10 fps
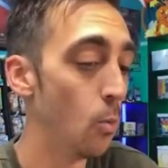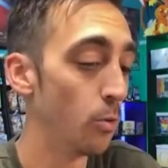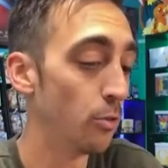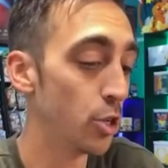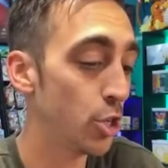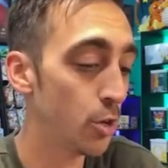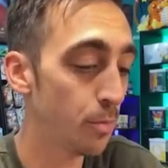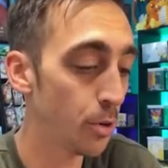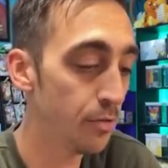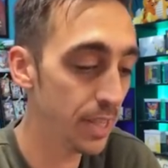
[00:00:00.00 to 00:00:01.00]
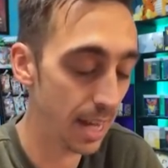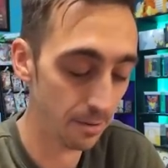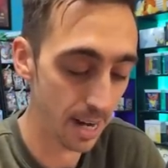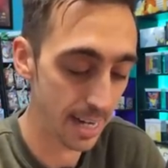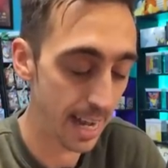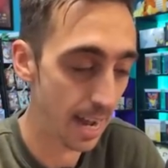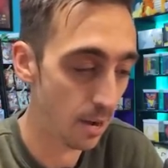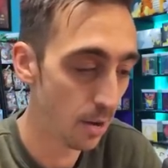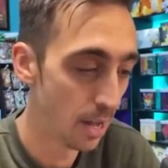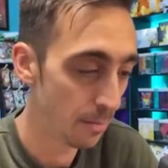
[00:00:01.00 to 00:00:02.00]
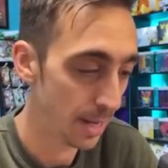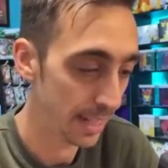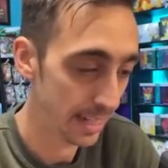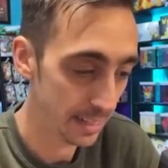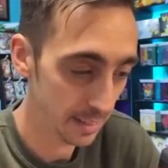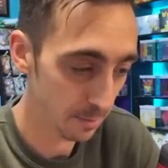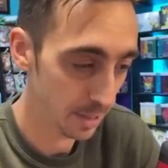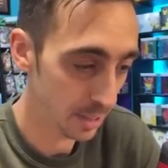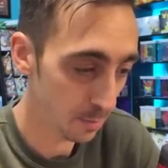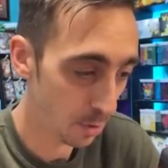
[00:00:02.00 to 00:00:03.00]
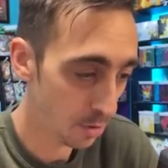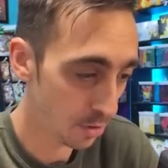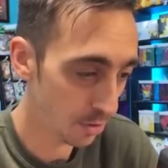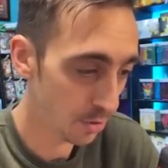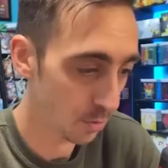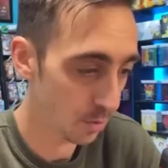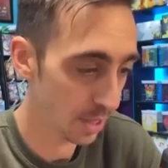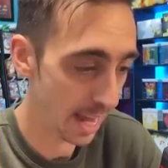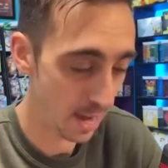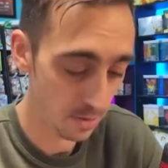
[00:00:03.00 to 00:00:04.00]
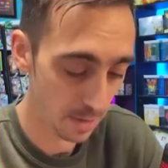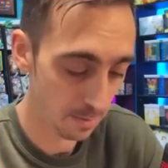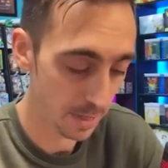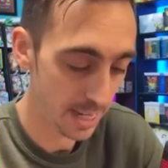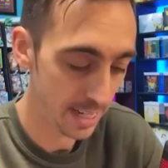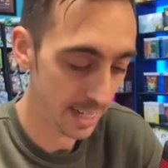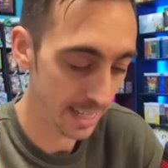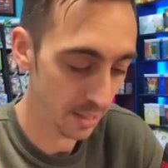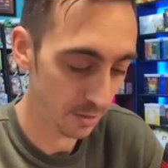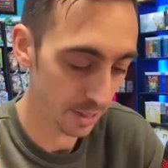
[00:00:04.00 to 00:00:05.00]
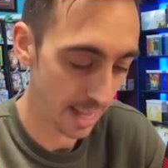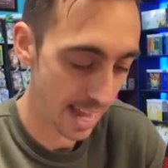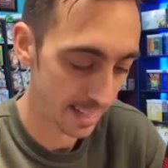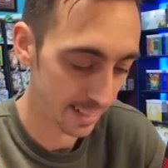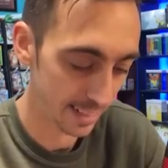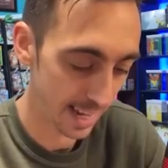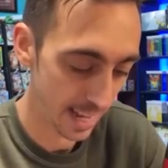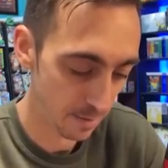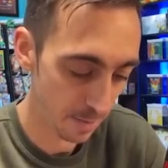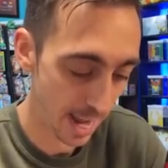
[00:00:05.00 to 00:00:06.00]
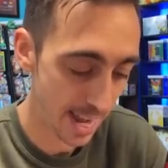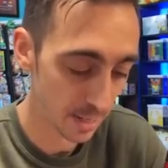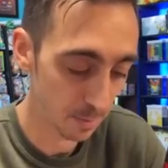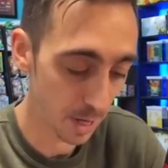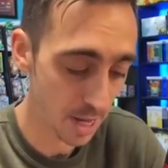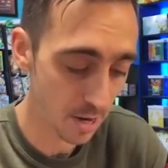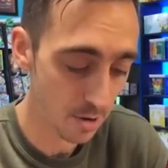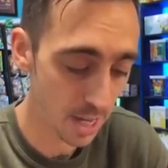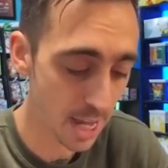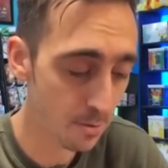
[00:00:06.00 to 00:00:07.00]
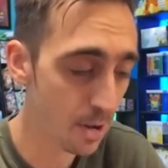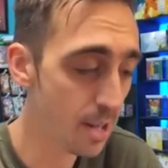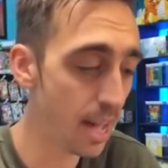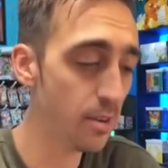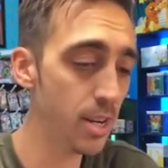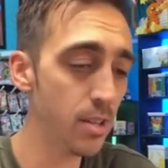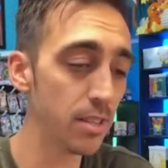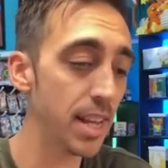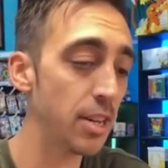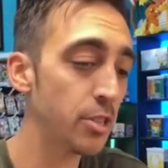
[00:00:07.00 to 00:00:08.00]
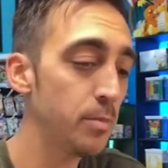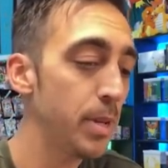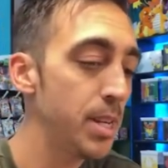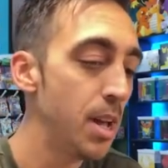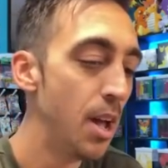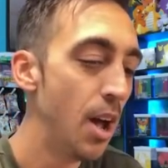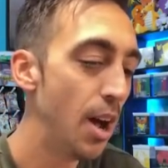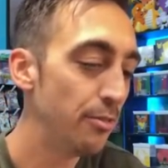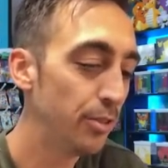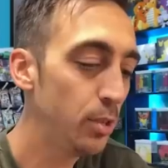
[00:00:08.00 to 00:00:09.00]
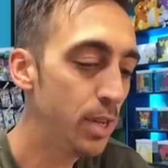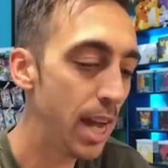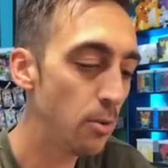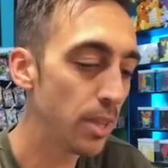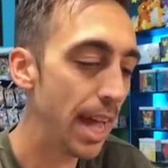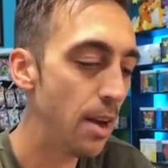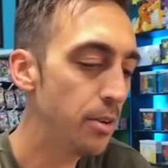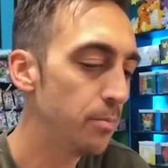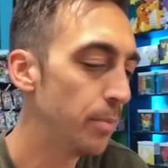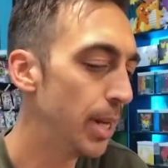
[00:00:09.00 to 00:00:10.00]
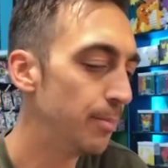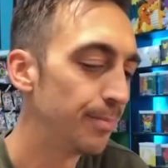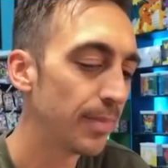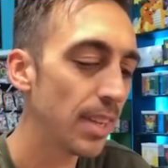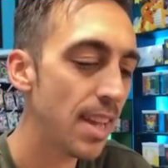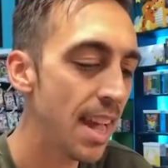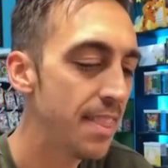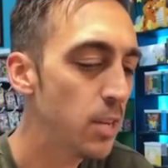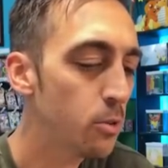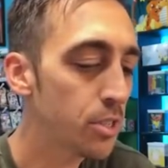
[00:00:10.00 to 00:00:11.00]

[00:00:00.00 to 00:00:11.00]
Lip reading: we're for sure proving that right now by getting some of these pulls without them being in those last 10 packs. But okay, well, I don't know. It's actually been a few now without them, but think we're